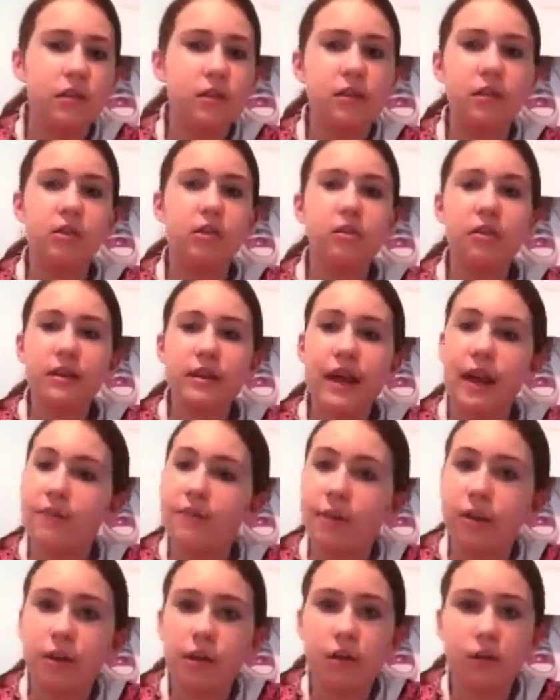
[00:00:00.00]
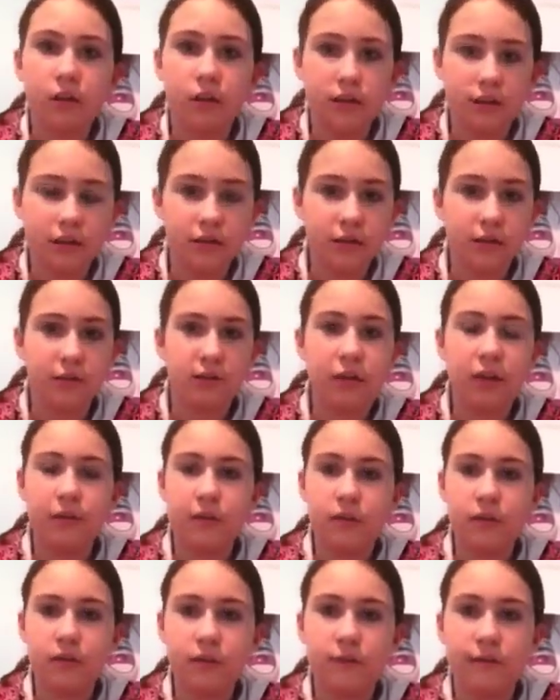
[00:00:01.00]
You're never going to look yourself
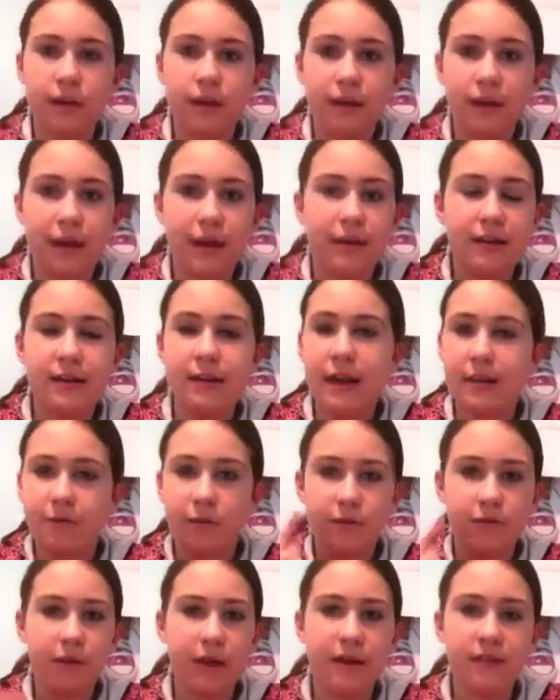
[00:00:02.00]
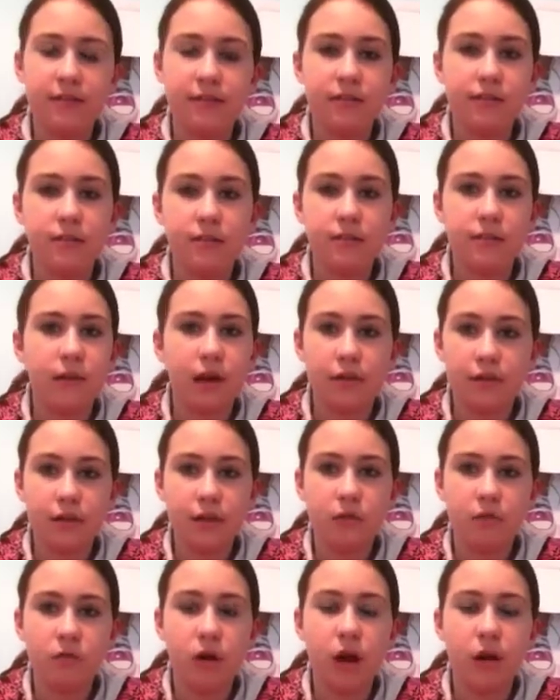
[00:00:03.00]
in the mirror and never find
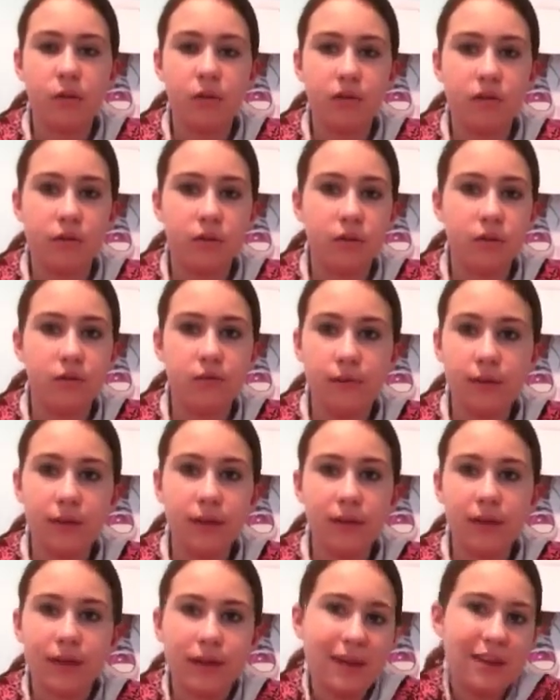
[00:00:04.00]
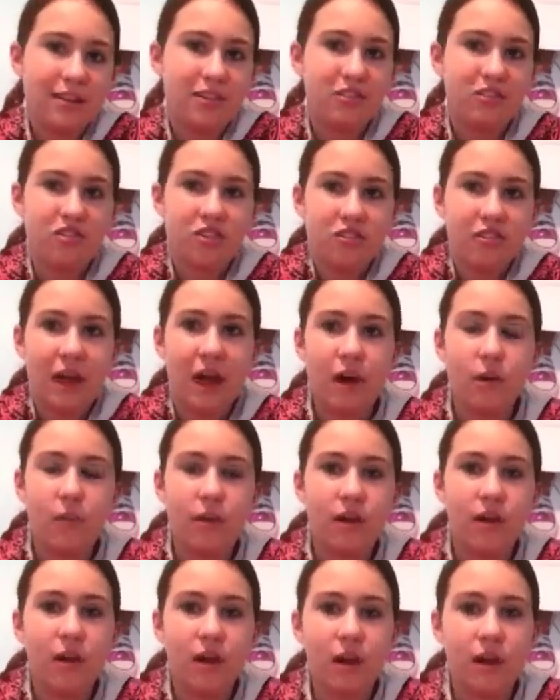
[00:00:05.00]
nothing wrong with you. It's just how
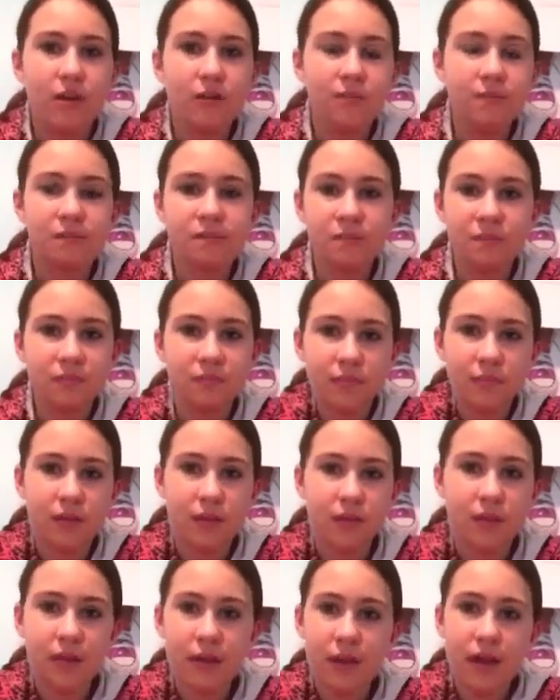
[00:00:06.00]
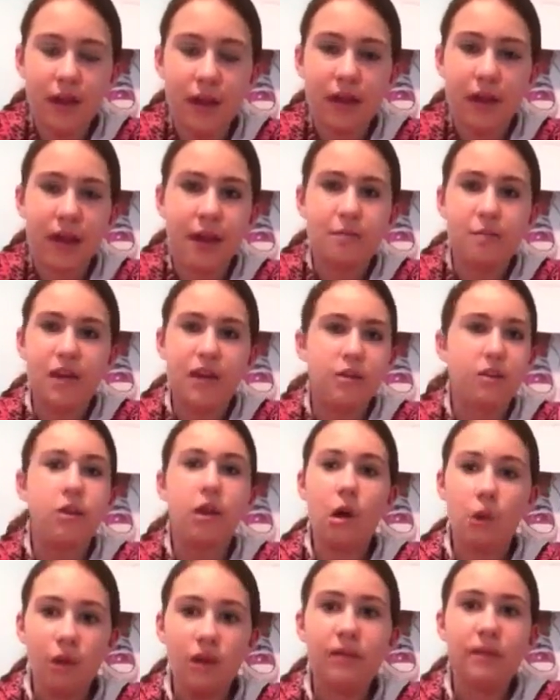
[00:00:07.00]
we are. I mean,
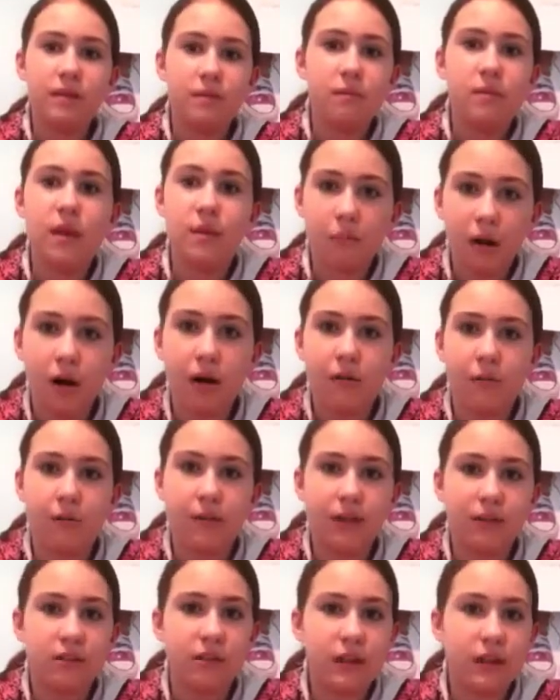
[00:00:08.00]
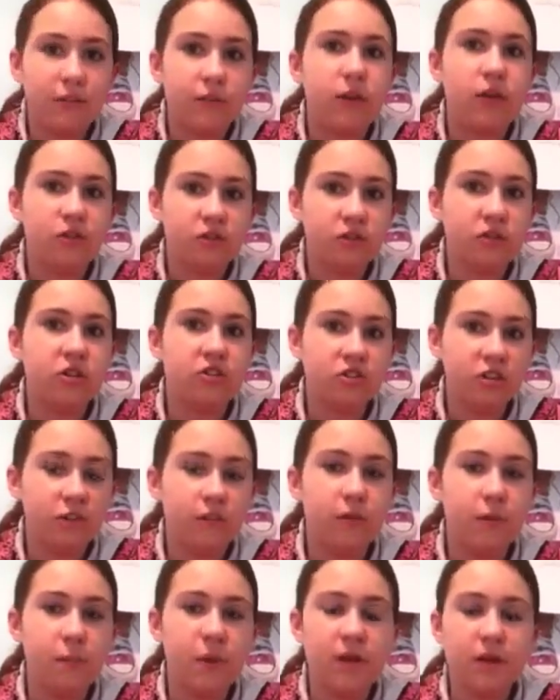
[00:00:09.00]
no one can be perfect. If you're searching
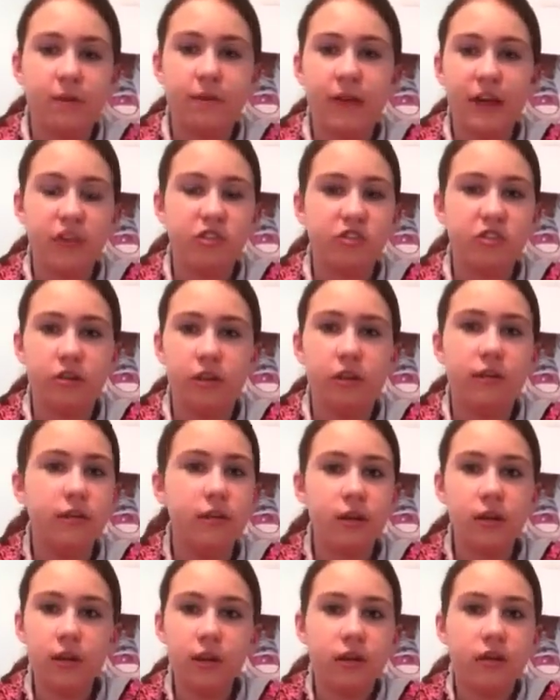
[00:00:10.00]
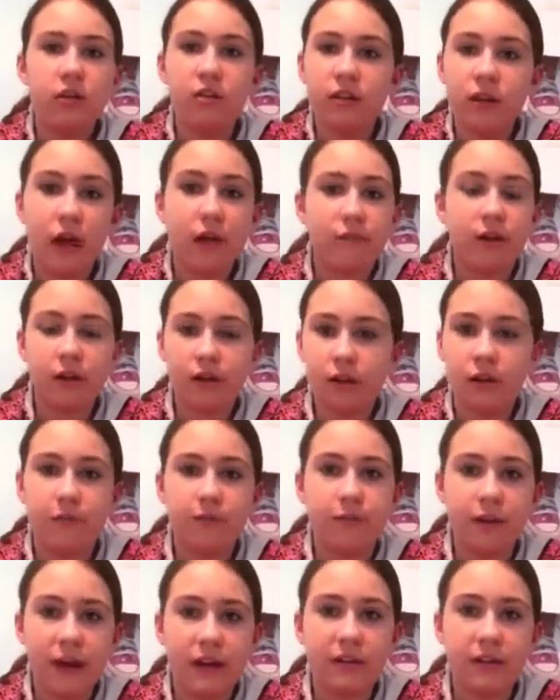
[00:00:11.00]
for perfection, you're never going to
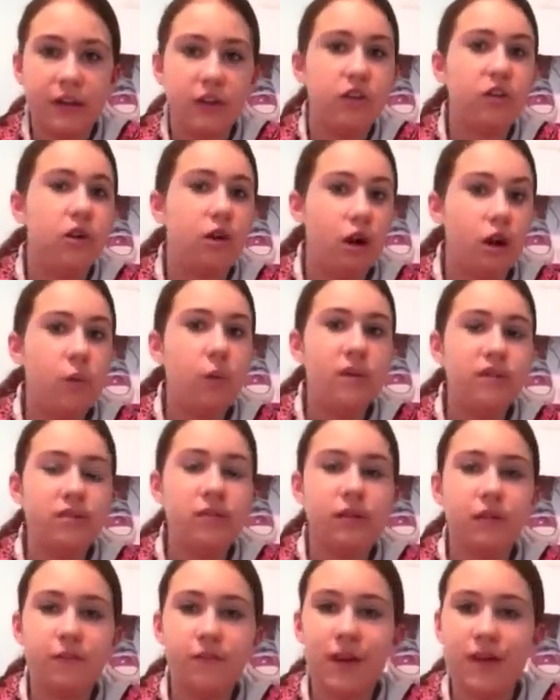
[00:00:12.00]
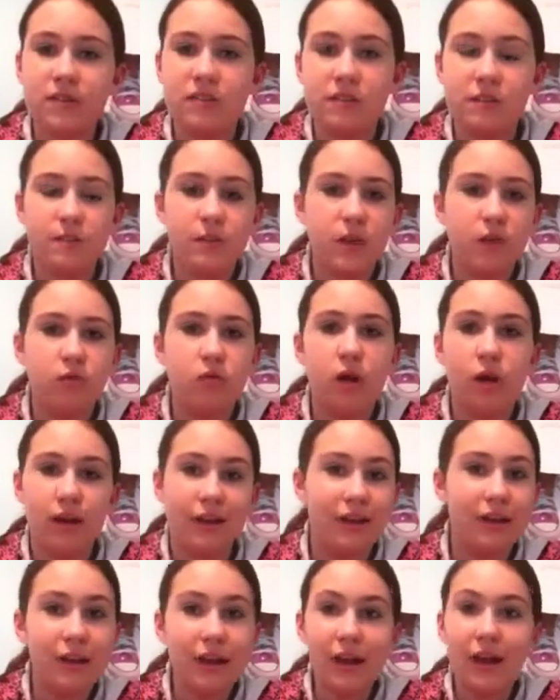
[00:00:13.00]
find it. You're always going to find something
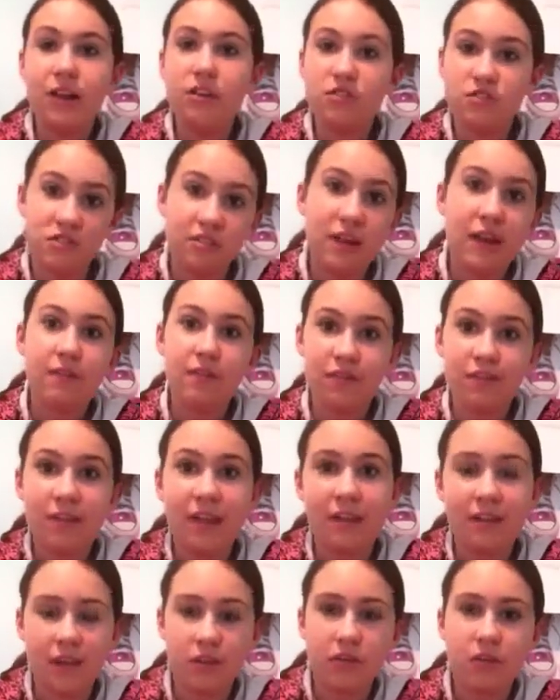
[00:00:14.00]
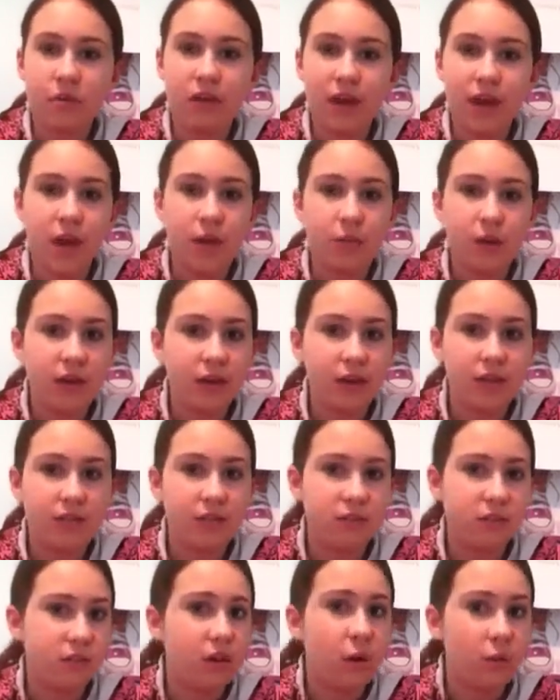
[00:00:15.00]
wrong. And you just have to say that's okay,
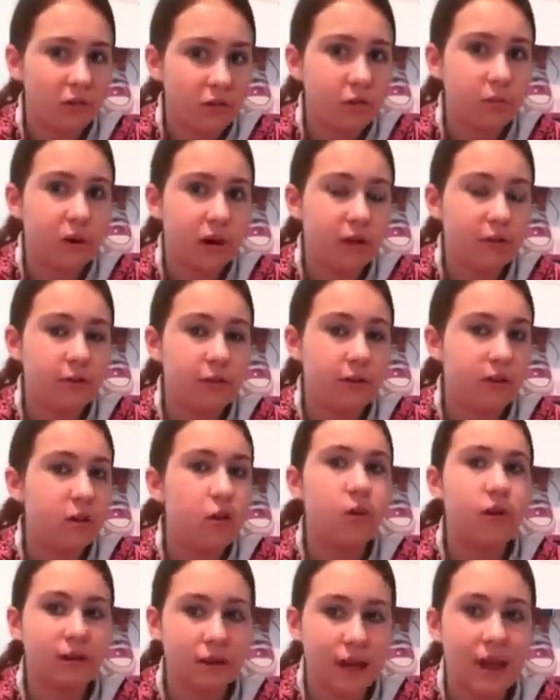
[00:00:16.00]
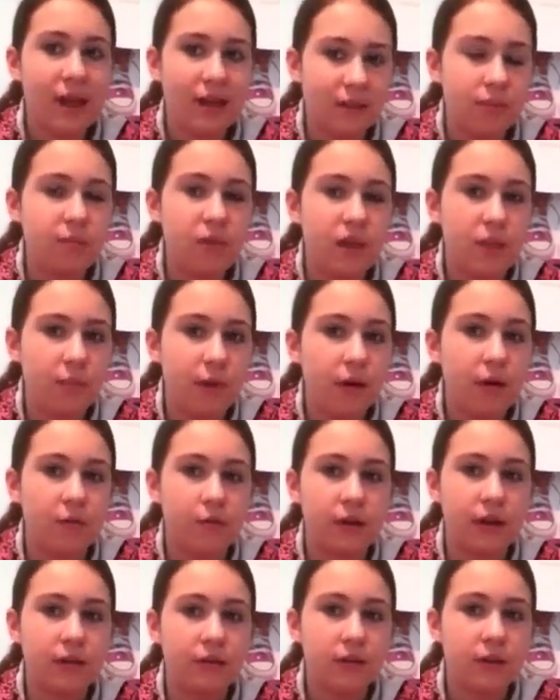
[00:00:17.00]
because no one's perfect. No one can be
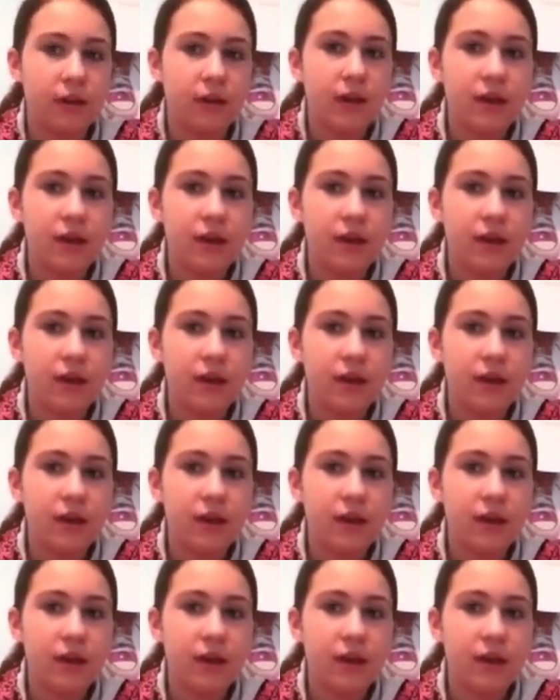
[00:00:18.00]
perfect.